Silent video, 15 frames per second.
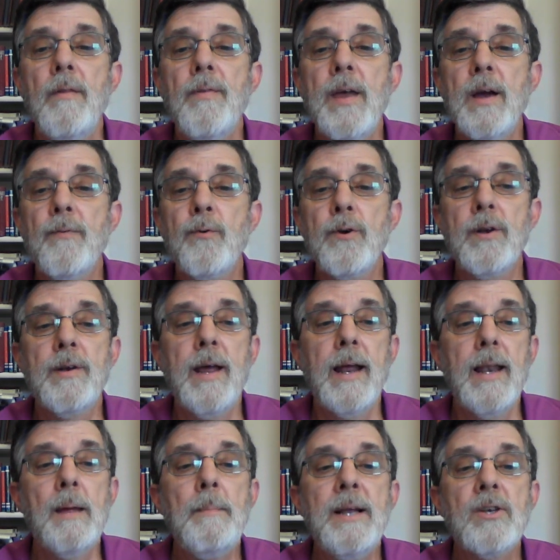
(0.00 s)
Therefore,
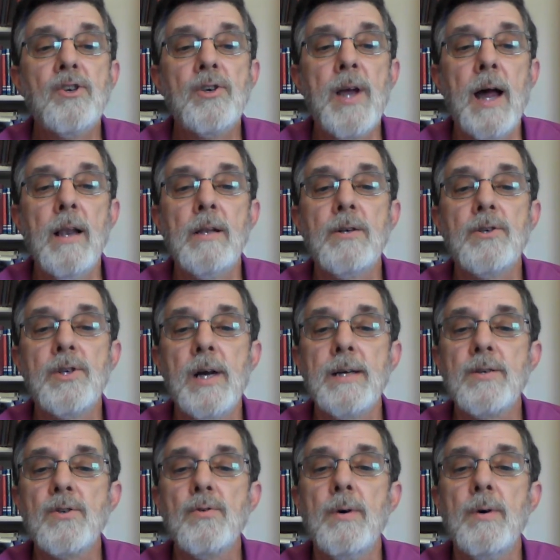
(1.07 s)
today, let me challenge us